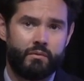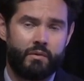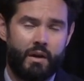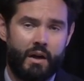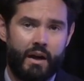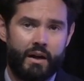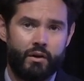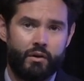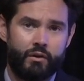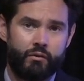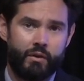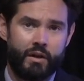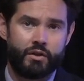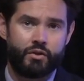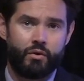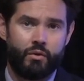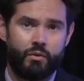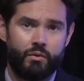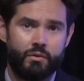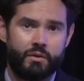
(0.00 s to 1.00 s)
higher
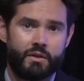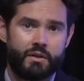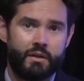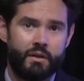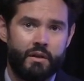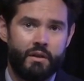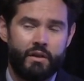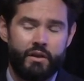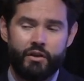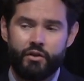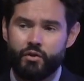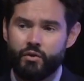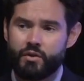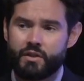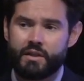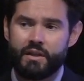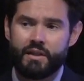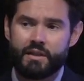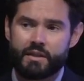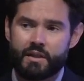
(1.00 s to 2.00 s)
thresholds. You do
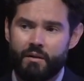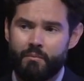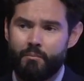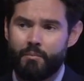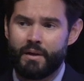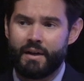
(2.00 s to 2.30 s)
see some